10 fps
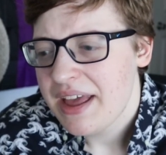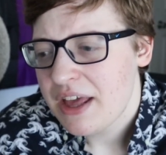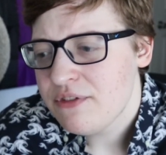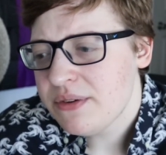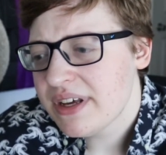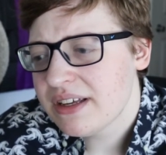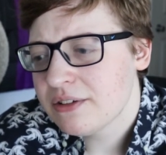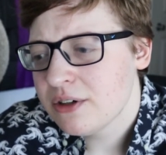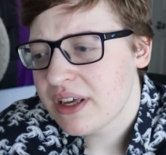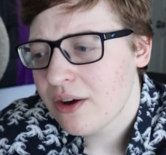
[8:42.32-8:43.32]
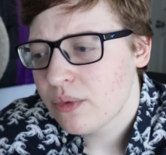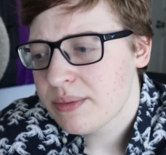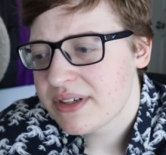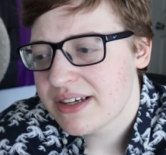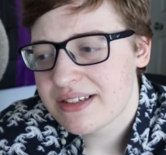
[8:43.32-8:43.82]
If you take a look at
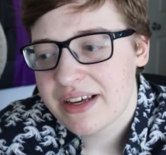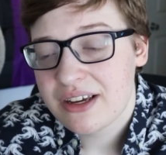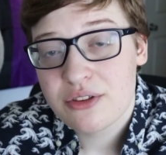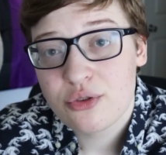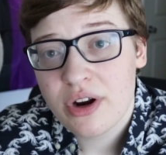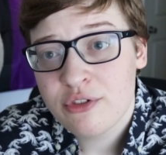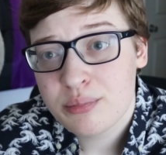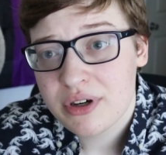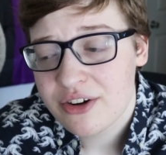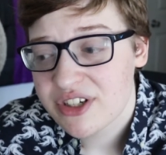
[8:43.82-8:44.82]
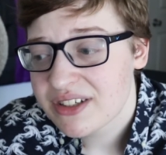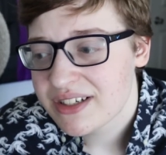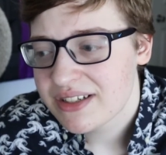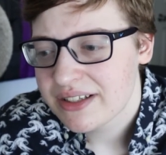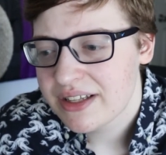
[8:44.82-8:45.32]
websites like the Trevor
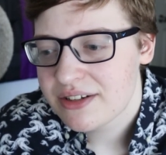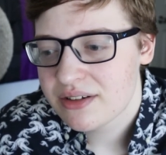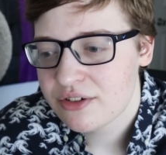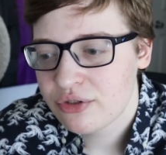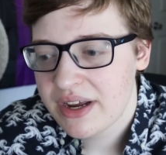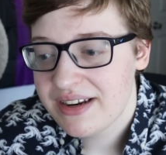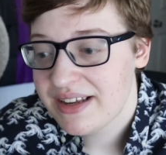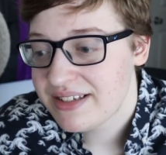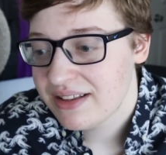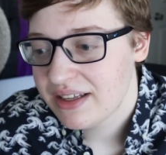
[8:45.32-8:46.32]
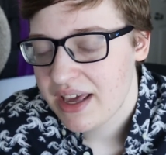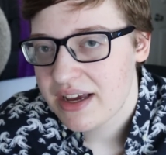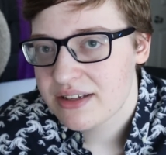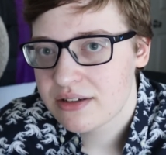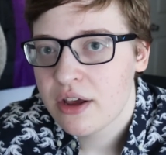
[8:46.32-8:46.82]
Project, this trend isn't the
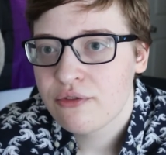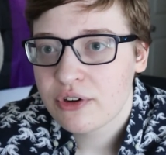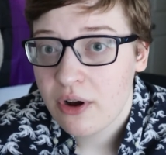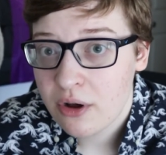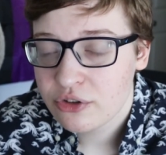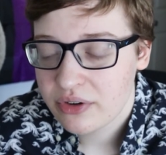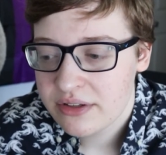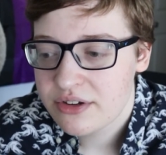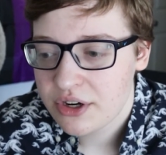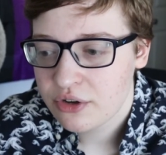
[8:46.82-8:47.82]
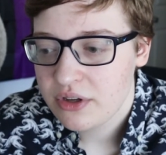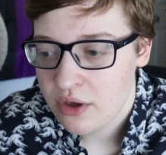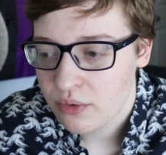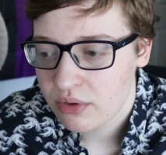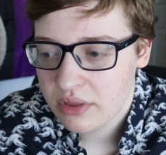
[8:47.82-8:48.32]
case for all transgender
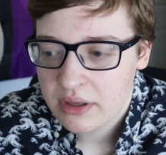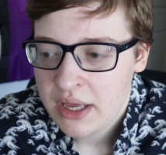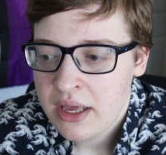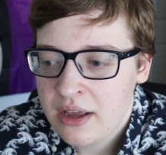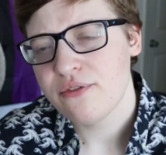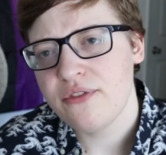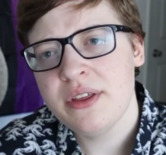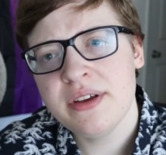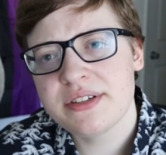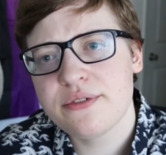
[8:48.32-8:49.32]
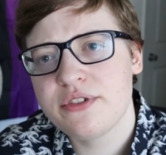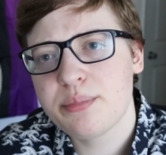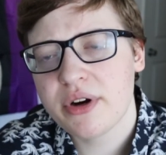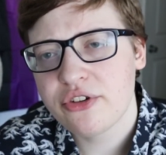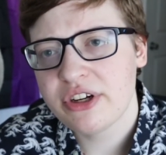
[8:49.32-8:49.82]
youth. Feelings of
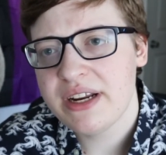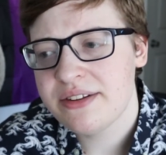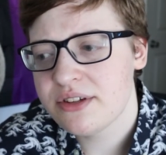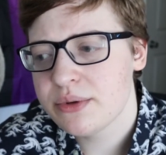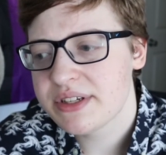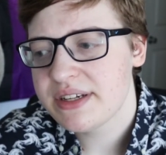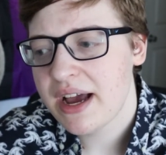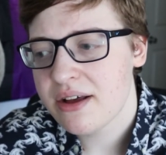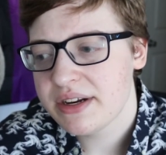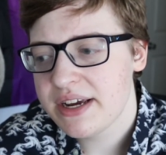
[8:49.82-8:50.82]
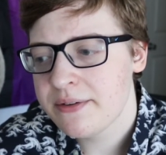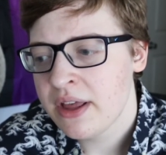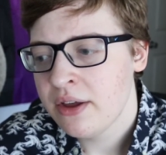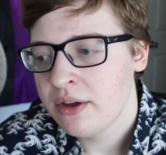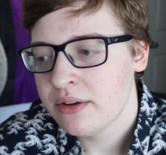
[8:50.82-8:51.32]
depression and suicidality
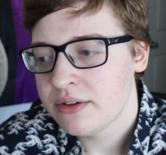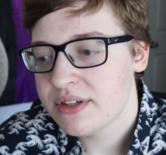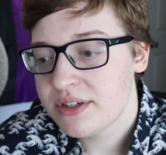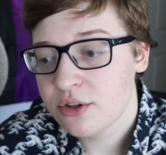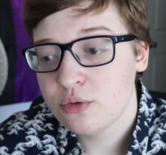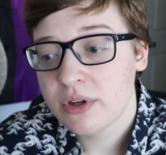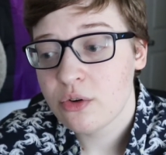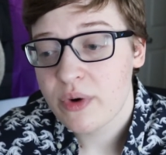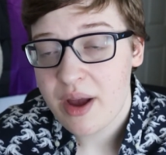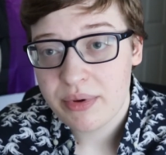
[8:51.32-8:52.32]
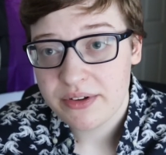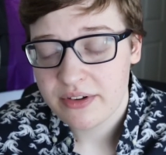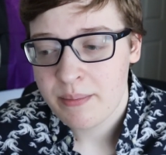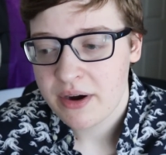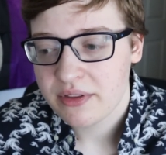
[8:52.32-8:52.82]
still run
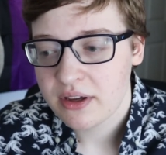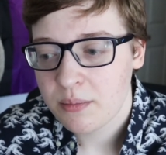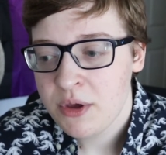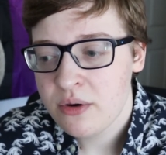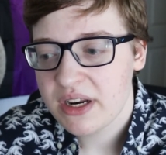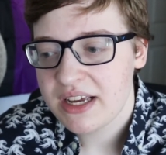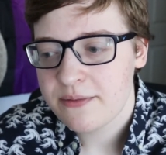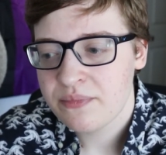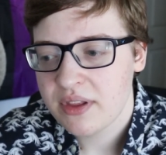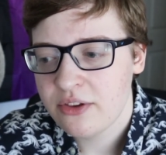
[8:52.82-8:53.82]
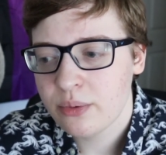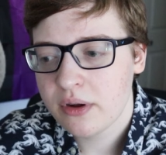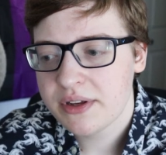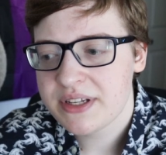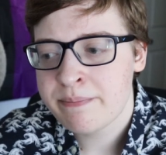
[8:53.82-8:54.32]
rampant among the community, as
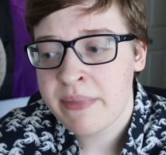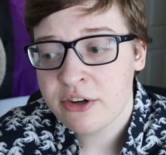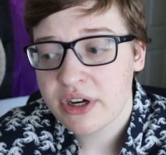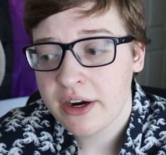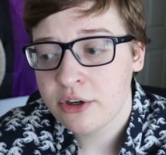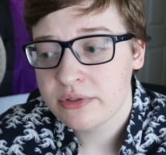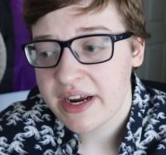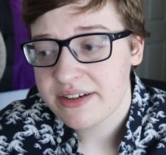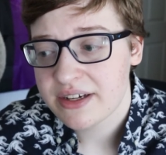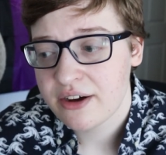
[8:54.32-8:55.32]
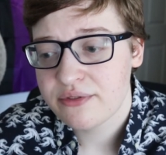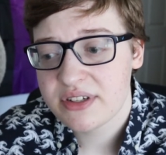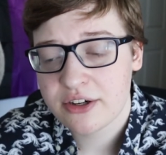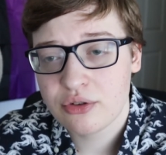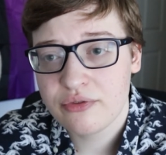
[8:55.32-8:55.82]
well as a much higher rate of
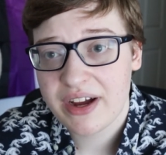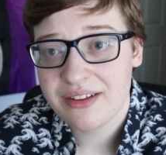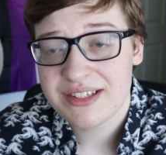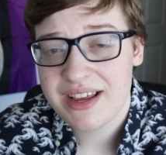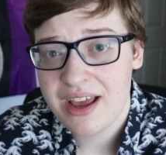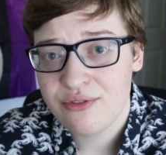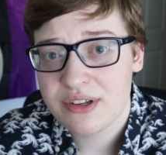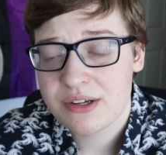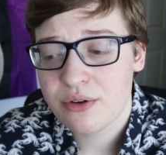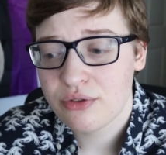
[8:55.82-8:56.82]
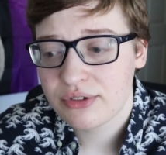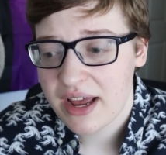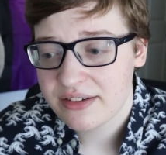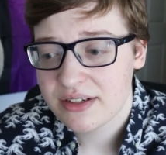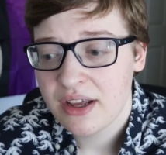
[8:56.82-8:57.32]
sexual violence and physical
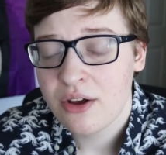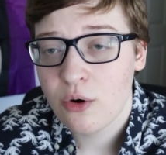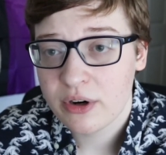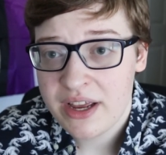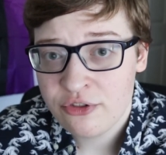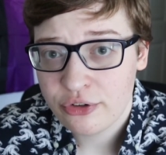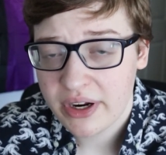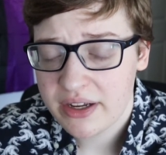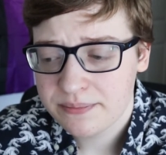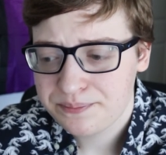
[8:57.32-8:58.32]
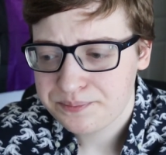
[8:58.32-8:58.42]
threat or injury.